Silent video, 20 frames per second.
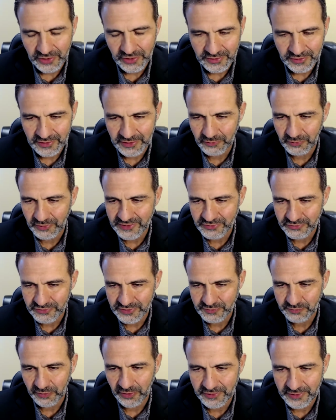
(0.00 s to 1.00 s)
Dr. Lee was
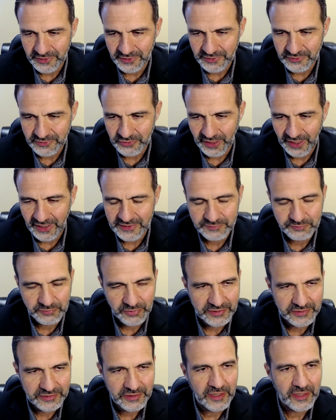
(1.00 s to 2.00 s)
responding to that,
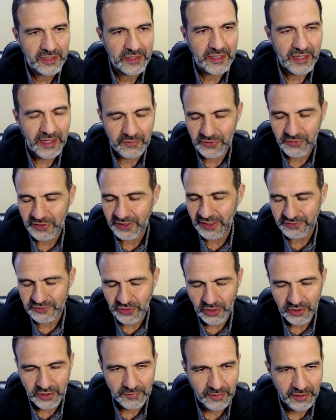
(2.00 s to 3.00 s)
and we can
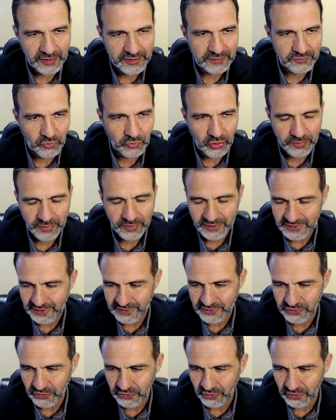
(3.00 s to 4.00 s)
talk about it more because,
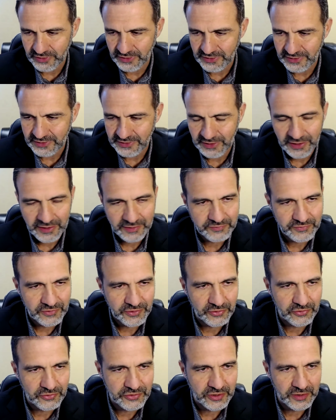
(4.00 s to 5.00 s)
as you know, this is a
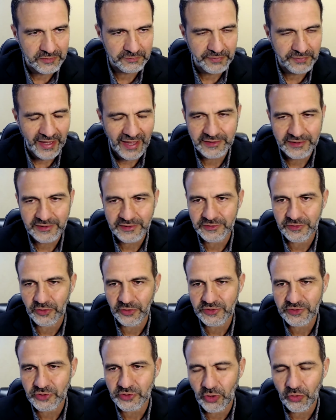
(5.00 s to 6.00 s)
huge impact, you
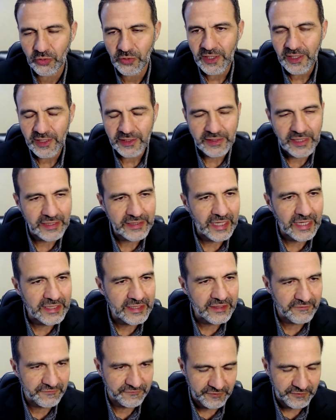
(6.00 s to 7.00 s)
know. So like
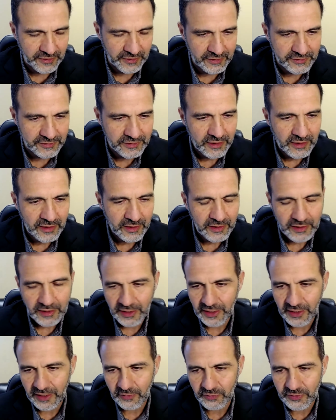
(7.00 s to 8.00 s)
any field
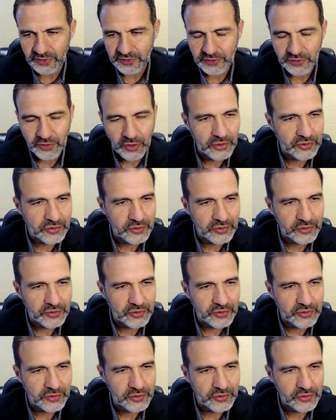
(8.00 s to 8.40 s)
with